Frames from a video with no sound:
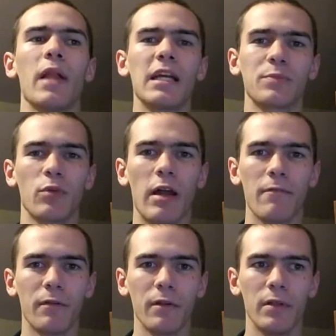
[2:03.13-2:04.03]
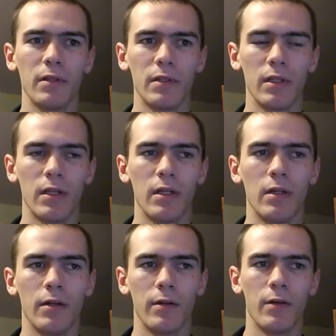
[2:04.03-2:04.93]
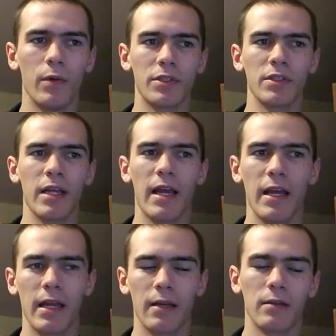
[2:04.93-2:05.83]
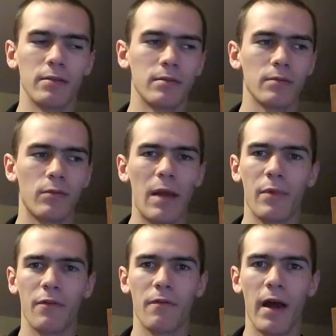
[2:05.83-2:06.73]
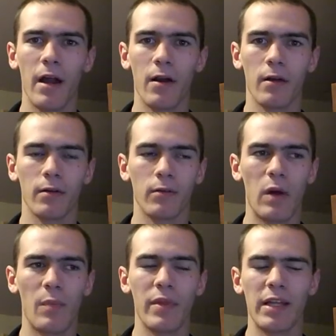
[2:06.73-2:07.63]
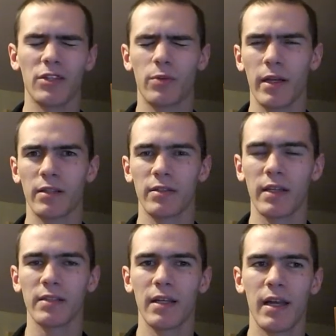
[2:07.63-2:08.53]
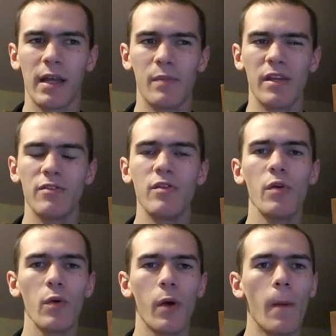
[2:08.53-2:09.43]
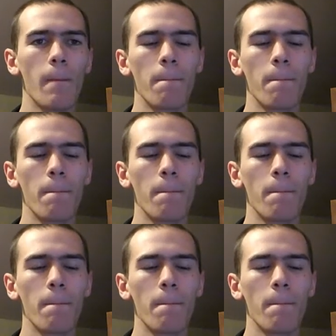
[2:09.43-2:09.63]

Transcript: plasma rifle, which is a rapid-fire weapon that's strength 6 AP 2,